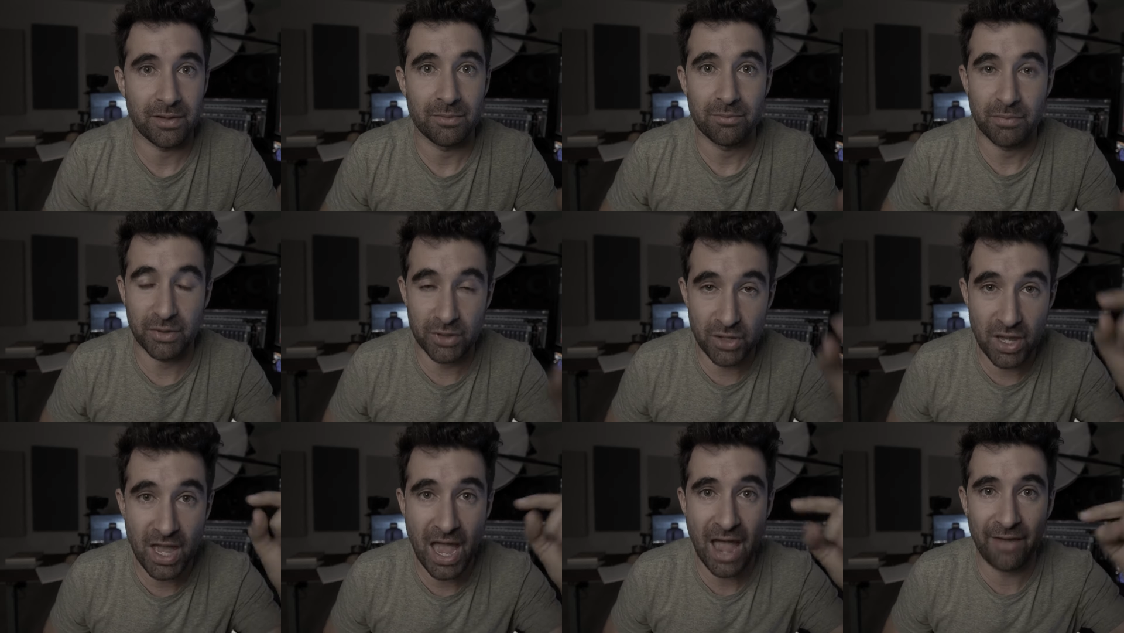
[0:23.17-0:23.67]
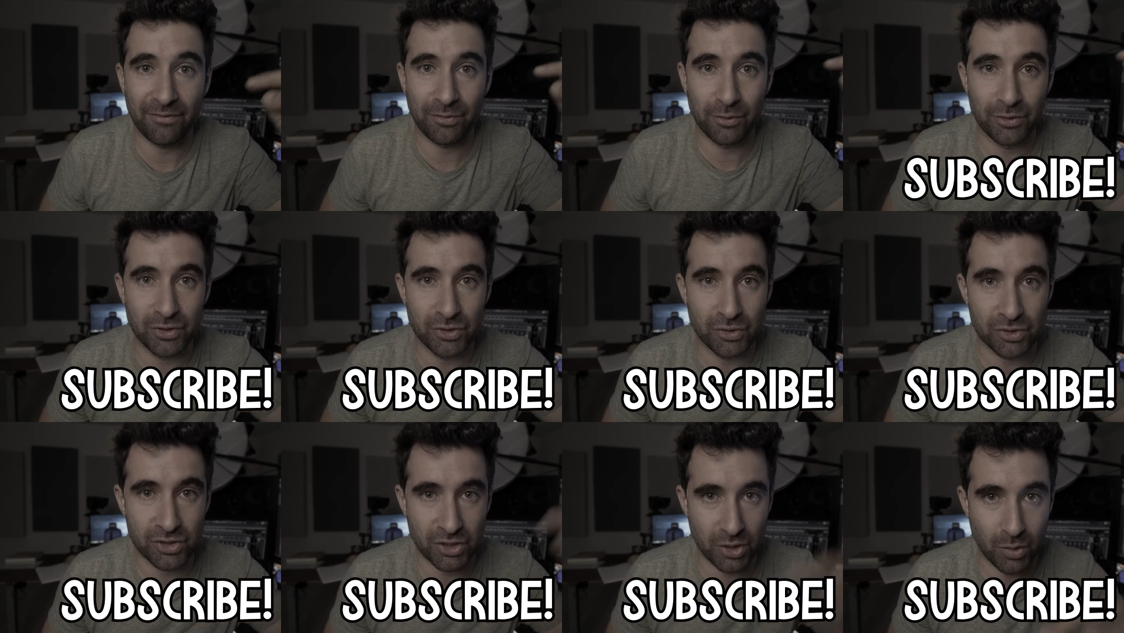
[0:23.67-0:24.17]
But you have to
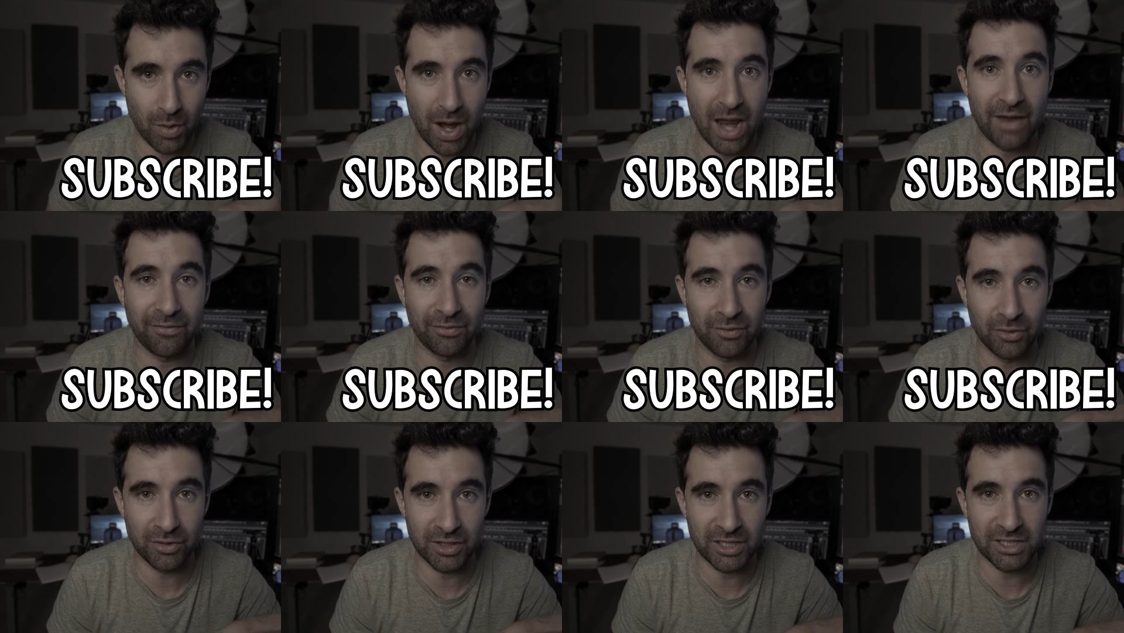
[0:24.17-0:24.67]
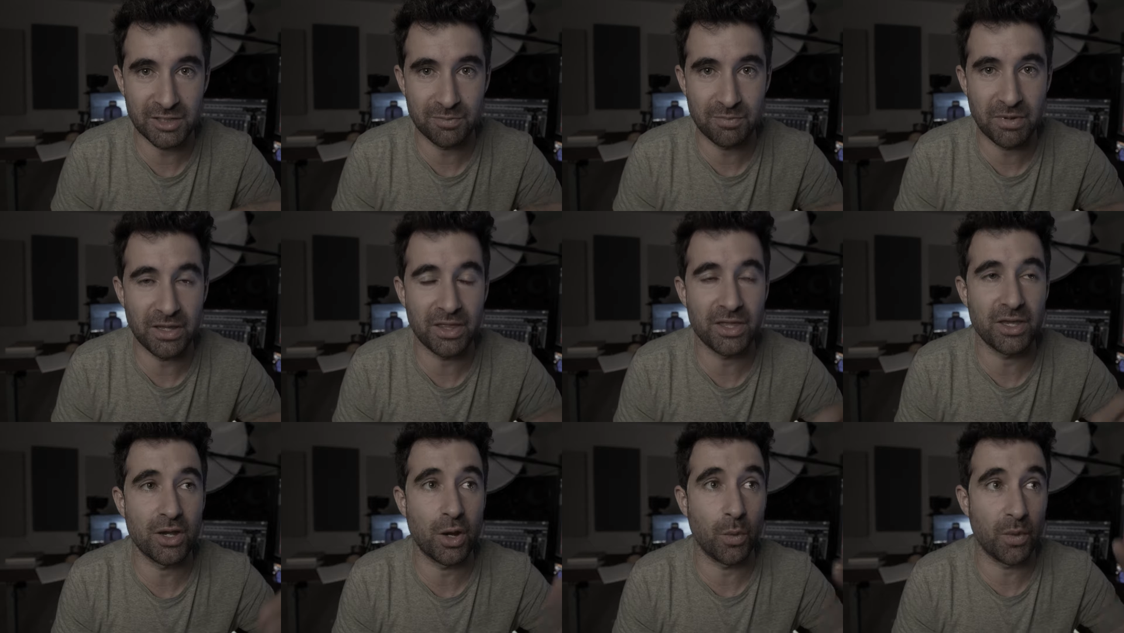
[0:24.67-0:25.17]
subscribe to this
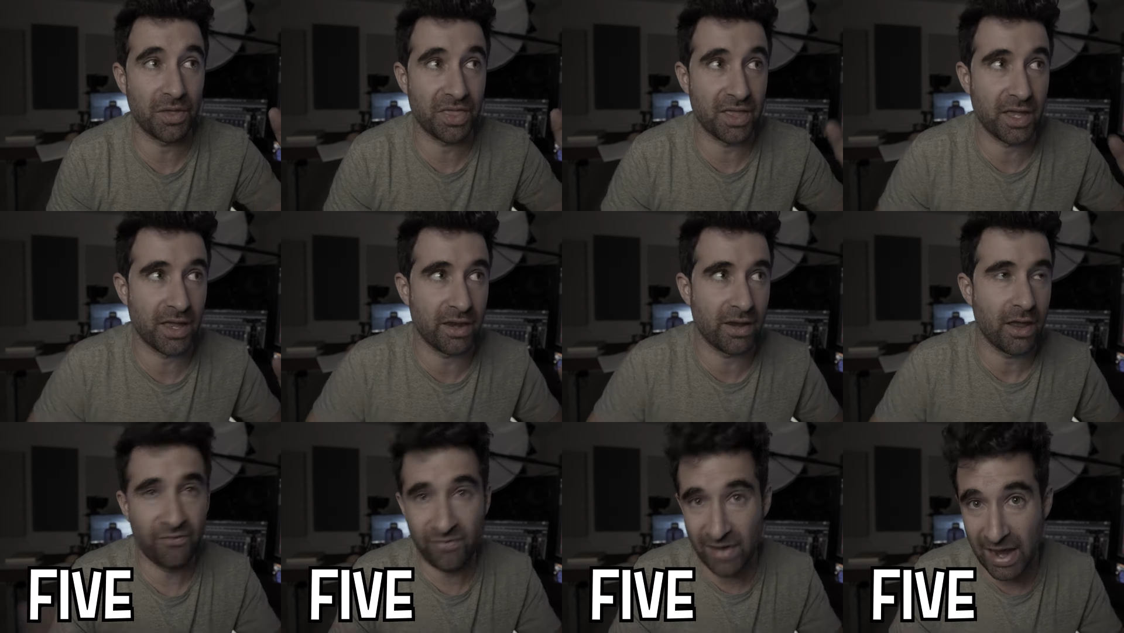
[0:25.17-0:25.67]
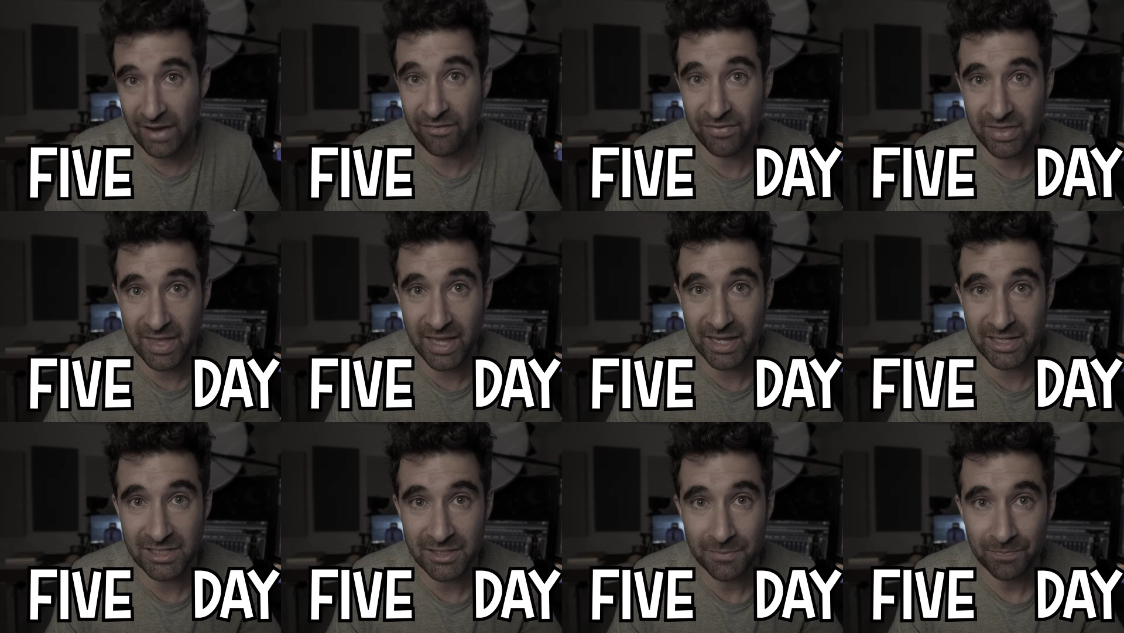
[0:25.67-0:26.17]
video within 5
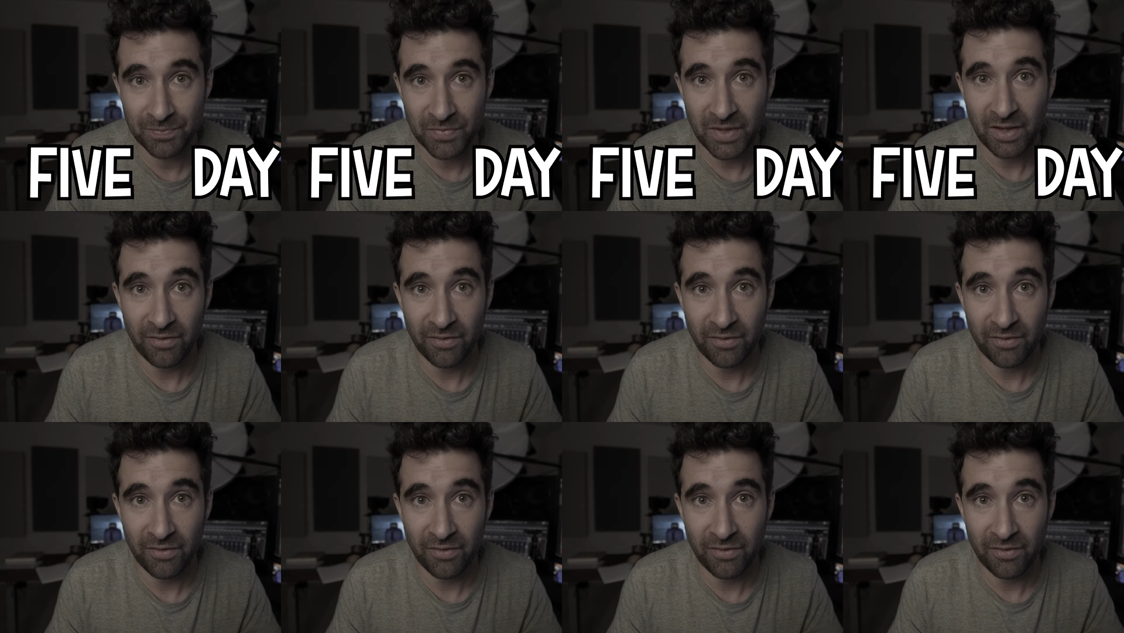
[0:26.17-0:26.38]
days.